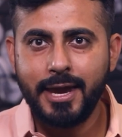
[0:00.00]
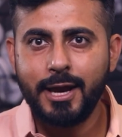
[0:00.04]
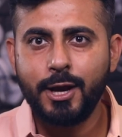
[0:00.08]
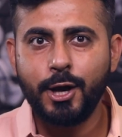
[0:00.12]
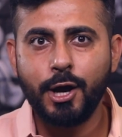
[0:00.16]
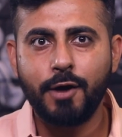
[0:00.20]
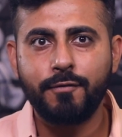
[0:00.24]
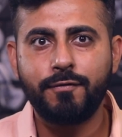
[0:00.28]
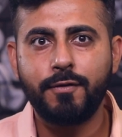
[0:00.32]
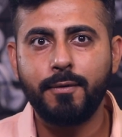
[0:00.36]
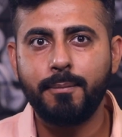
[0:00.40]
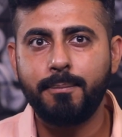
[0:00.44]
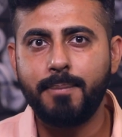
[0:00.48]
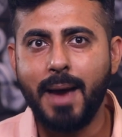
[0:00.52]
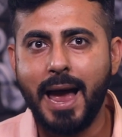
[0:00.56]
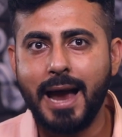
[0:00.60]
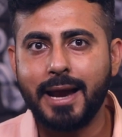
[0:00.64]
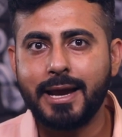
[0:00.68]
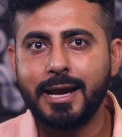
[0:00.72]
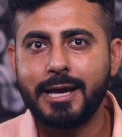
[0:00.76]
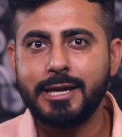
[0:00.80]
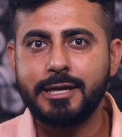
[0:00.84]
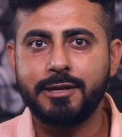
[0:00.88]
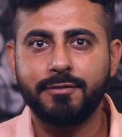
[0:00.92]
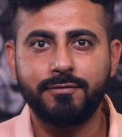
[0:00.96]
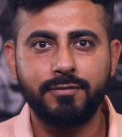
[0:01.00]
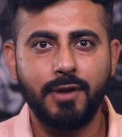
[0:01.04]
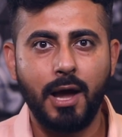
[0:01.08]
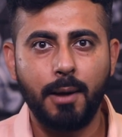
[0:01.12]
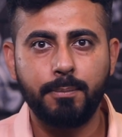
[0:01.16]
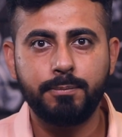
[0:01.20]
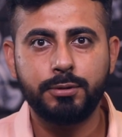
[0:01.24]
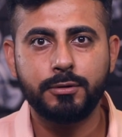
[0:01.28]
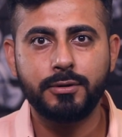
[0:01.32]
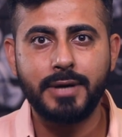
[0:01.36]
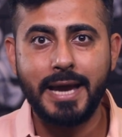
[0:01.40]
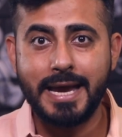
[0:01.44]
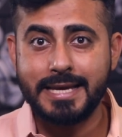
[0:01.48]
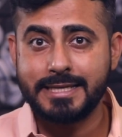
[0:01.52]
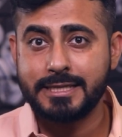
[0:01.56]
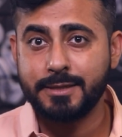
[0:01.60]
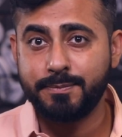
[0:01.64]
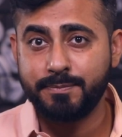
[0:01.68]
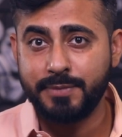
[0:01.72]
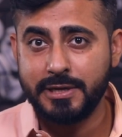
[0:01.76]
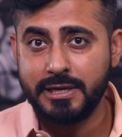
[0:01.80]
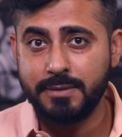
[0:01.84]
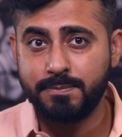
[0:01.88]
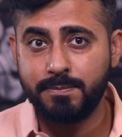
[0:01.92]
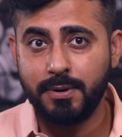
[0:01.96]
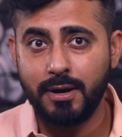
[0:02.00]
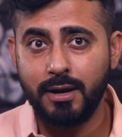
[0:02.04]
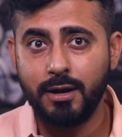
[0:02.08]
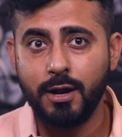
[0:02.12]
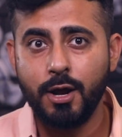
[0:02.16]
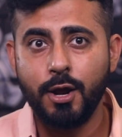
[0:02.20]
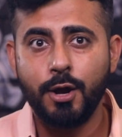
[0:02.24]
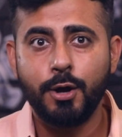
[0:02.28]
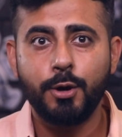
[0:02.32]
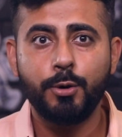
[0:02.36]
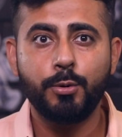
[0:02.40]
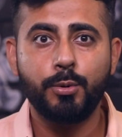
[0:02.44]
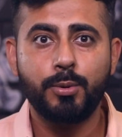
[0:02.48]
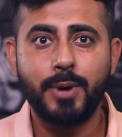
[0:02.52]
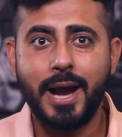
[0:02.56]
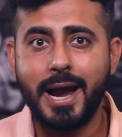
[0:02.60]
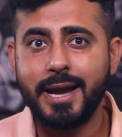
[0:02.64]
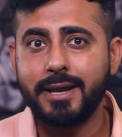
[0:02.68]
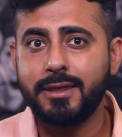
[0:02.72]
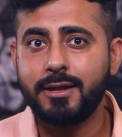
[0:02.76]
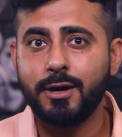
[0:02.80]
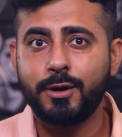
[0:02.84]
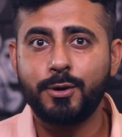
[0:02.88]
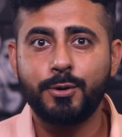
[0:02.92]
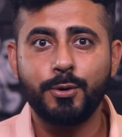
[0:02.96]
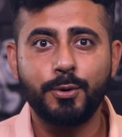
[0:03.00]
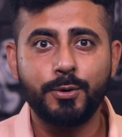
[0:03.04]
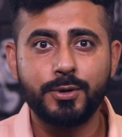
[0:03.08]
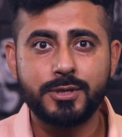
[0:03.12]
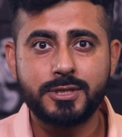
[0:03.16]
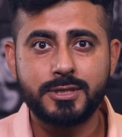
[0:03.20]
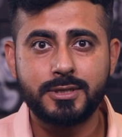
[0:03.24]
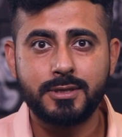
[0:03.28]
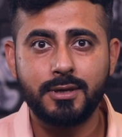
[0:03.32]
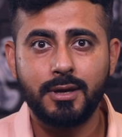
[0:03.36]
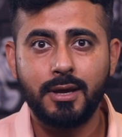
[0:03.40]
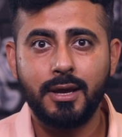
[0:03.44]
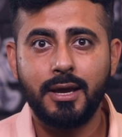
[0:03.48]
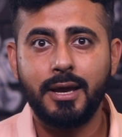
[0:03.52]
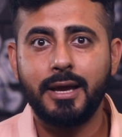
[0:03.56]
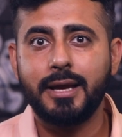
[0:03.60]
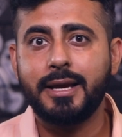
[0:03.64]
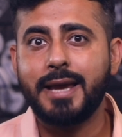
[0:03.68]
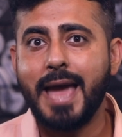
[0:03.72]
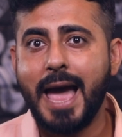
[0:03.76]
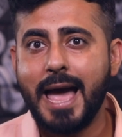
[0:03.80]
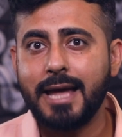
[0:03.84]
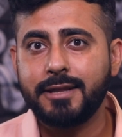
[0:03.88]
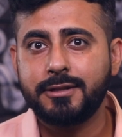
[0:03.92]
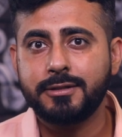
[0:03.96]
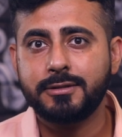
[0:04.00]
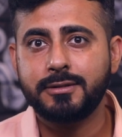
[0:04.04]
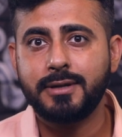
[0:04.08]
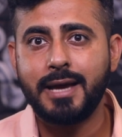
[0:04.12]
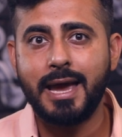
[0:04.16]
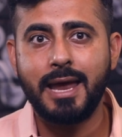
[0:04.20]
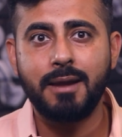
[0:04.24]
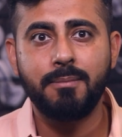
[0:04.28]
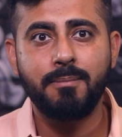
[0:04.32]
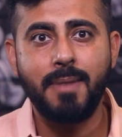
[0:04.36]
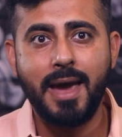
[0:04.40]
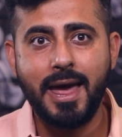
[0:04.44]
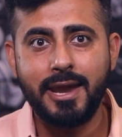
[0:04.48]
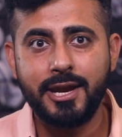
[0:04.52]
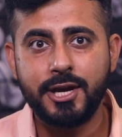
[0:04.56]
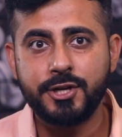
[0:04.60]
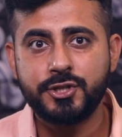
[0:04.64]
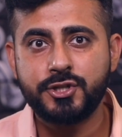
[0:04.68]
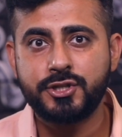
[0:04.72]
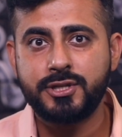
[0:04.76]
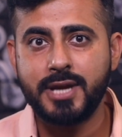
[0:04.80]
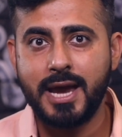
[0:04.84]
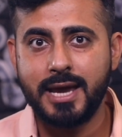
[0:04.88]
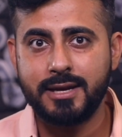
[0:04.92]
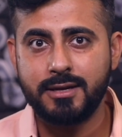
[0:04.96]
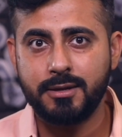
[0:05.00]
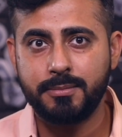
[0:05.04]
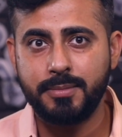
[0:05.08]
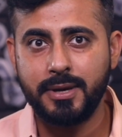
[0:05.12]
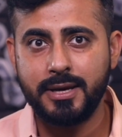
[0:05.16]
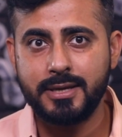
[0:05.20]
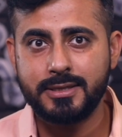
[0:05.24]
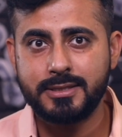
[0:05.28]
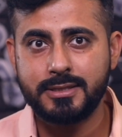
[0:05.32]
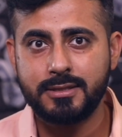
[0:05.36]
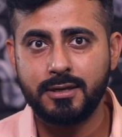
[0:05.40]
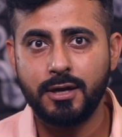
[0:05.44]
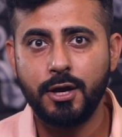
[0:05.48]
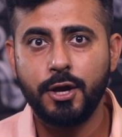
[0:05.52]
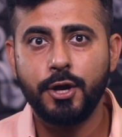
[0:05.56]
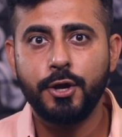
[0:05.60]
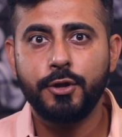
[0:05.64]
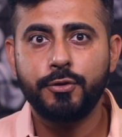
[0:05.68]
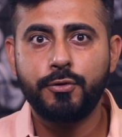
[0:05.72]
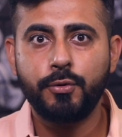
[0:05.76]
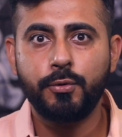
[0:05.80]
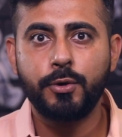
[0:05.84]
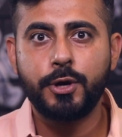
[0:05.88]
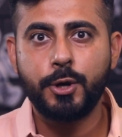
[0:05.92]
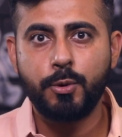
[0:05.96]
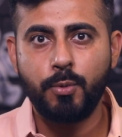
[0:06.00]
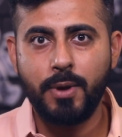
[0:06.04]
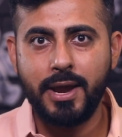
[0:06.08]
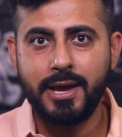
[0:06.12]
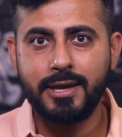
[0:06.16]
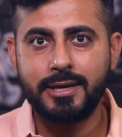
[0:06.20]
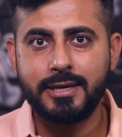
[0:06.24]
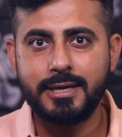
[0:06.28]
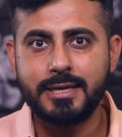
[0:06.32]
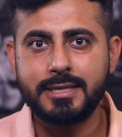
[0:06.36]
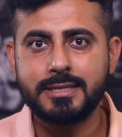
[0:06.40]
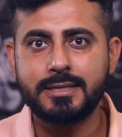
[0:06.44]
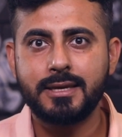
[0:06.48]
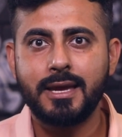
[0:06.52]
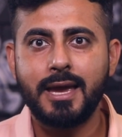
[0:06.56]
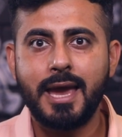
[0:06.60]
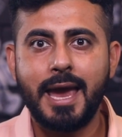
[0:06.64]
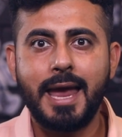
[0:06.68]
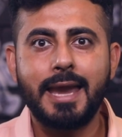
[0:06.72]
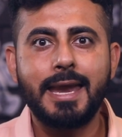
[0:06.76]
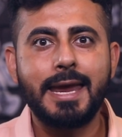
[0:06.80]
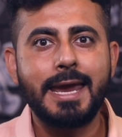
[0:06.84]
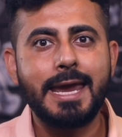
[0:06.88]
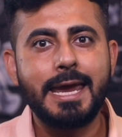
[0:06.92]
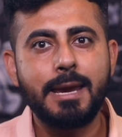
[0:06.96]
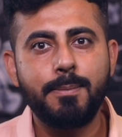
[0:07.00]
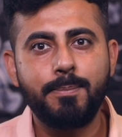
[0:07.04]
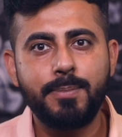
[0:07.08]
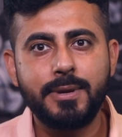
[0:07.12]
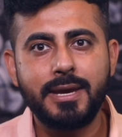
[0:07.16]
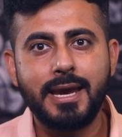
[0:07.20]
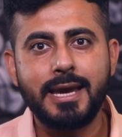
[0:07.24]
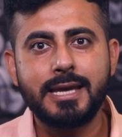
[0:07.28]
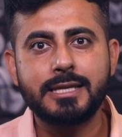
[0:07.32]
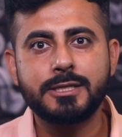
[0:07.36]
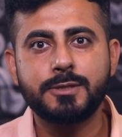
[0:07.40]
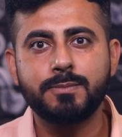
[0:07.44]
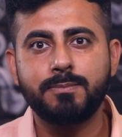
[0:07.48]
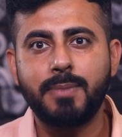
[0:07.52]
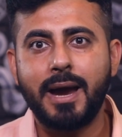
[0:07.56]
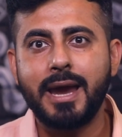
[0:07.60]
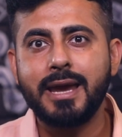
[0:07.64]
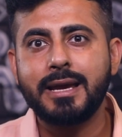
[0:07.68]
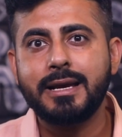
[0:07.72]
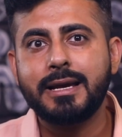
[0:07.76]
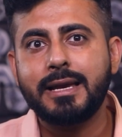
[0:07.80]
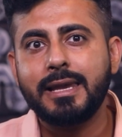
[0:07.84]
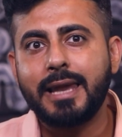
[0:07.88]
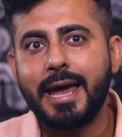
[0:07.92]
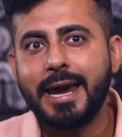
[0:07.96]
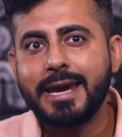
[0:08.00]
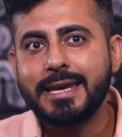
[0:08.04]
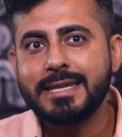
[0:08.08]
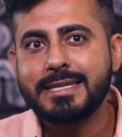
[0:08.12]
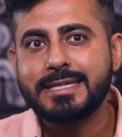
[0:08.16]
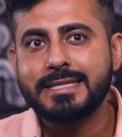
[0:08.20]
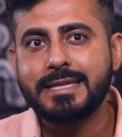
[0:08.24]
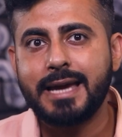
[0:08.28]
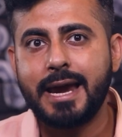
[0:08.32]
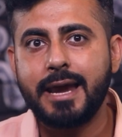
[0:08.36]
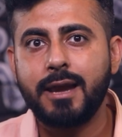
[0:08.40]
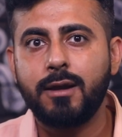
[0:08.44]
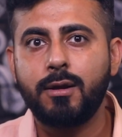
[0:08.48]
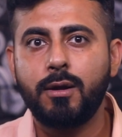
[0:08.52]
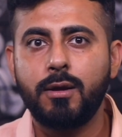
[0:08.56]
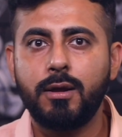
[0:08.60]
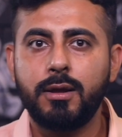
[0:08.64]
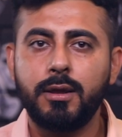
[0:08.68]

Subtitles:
Think of a backend developer as a people who write the codes, gather and manage database through queries and APIs by client-side